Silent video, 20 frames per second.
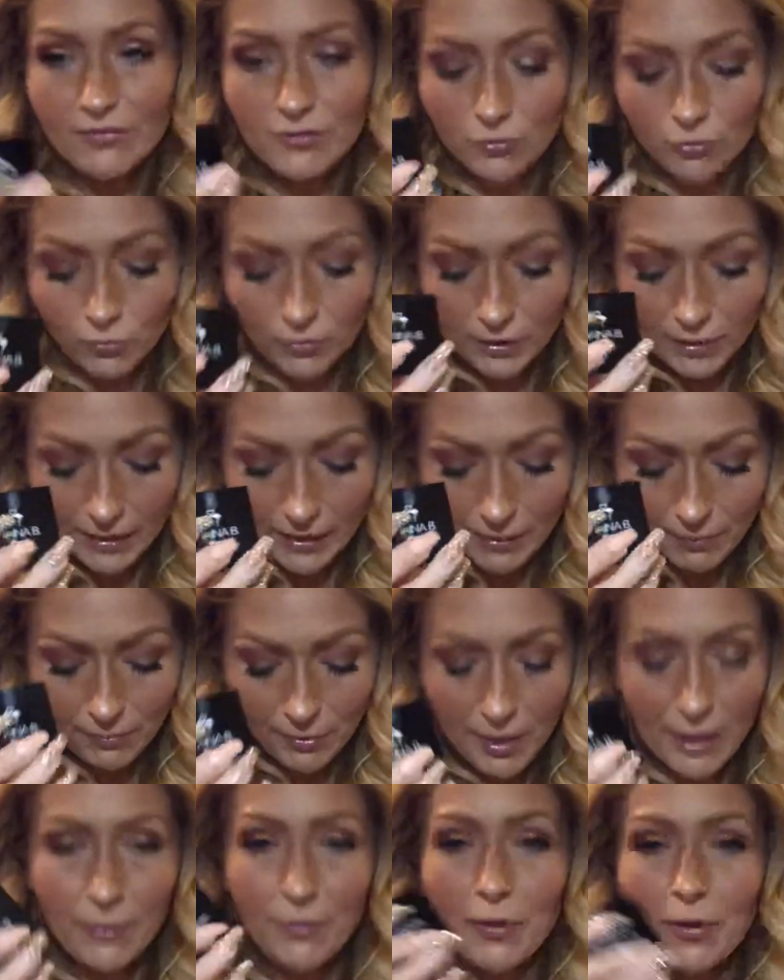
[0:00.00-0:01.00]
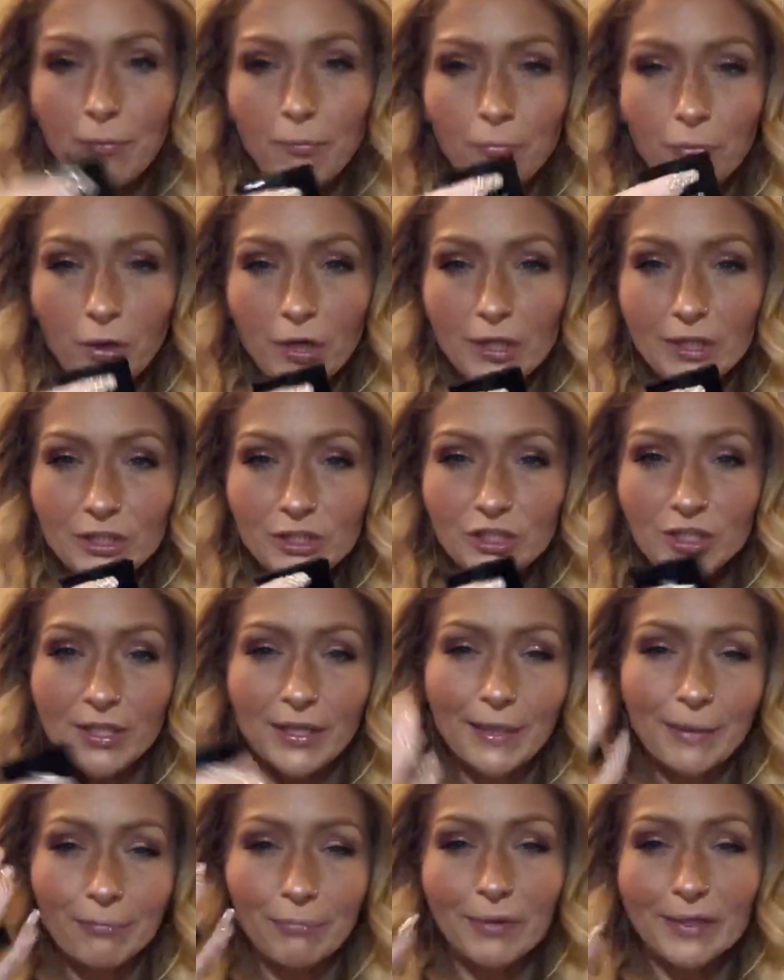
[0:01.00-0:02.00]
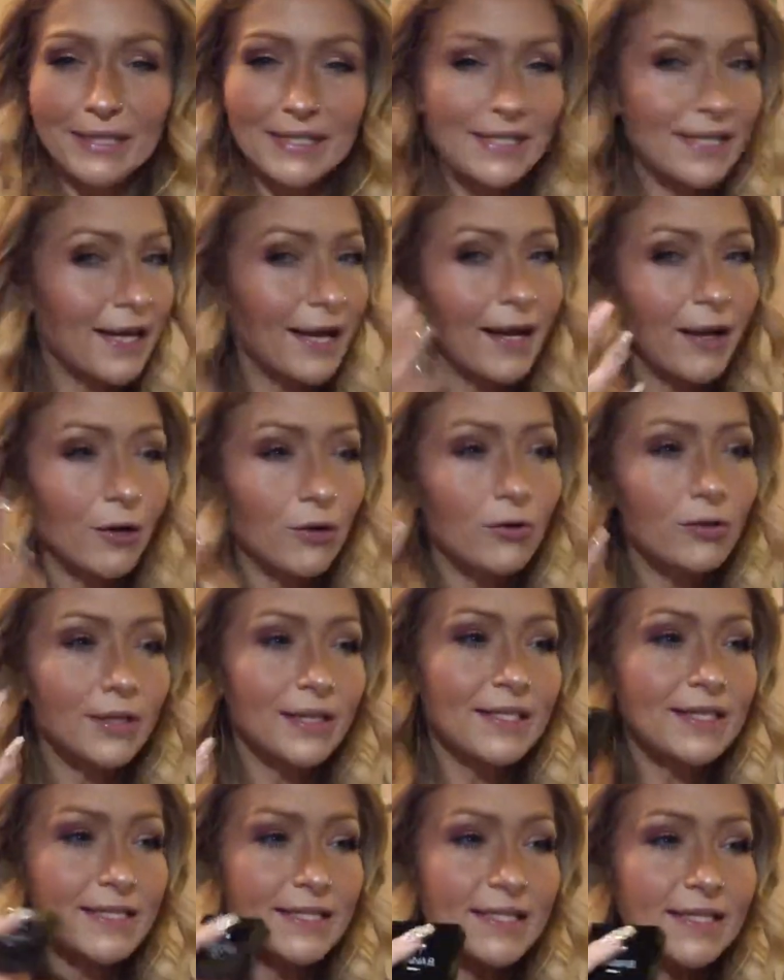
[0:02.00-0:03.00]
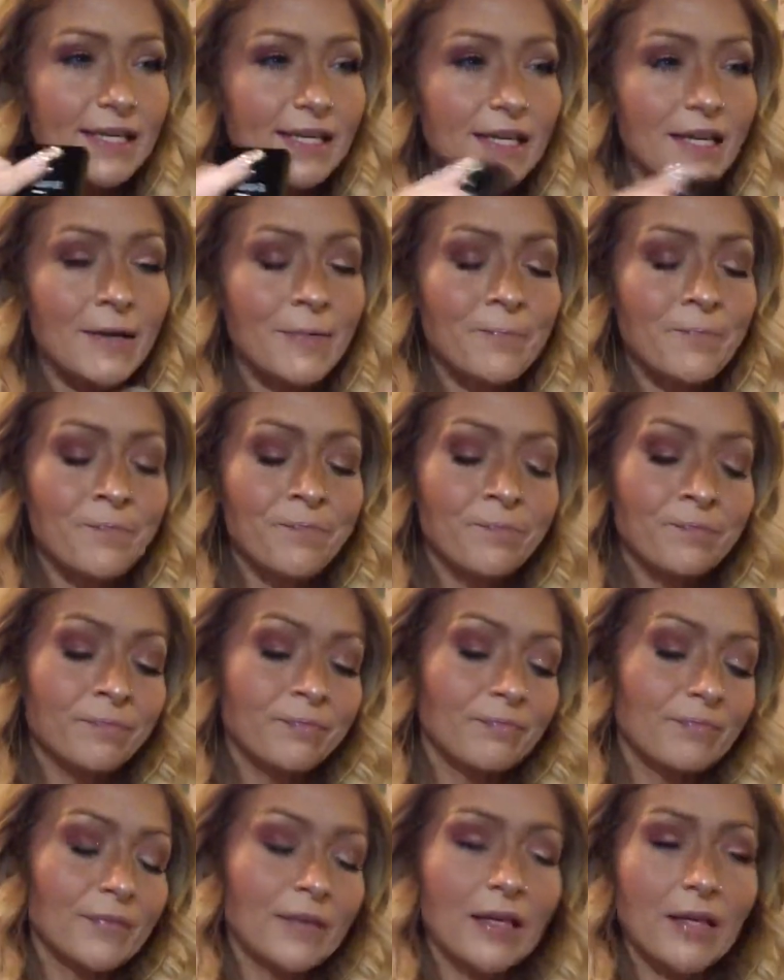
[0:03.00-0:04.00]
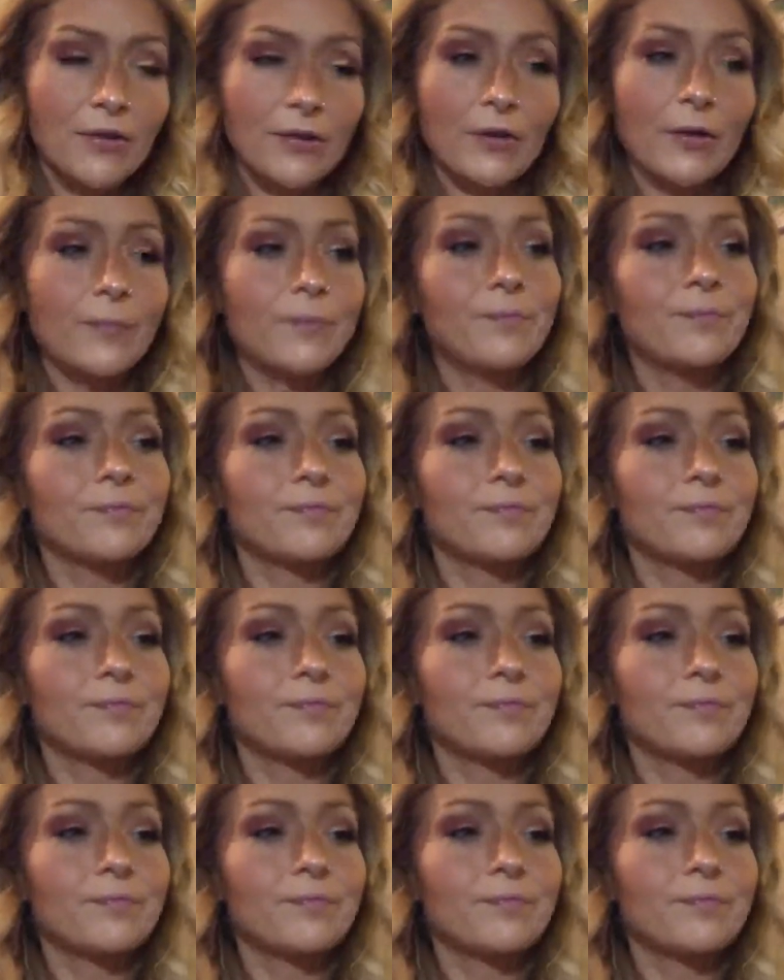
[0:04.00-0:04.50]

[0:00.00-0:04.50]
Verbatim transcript: to really apply with a brush and like blend it out and see. I don't know.